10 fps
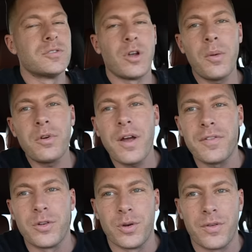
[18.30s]
So I'm
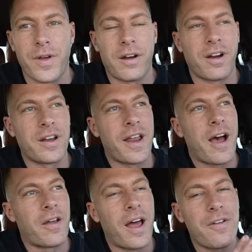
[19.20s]
driving to an event right
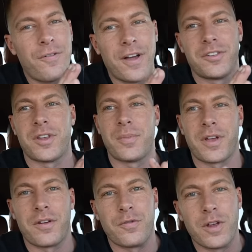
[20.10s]
now, and I found something
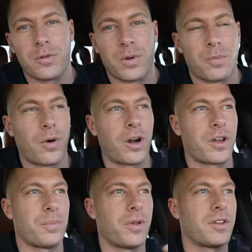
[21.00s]
on Facebook
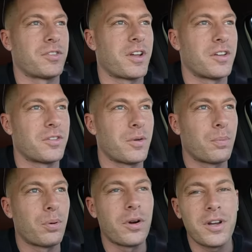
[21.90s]
Marketplace that is
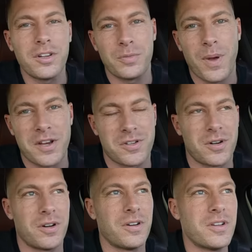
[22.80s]
pretty
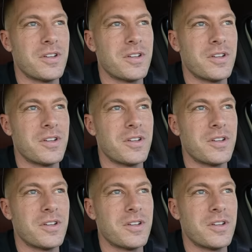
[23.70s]
special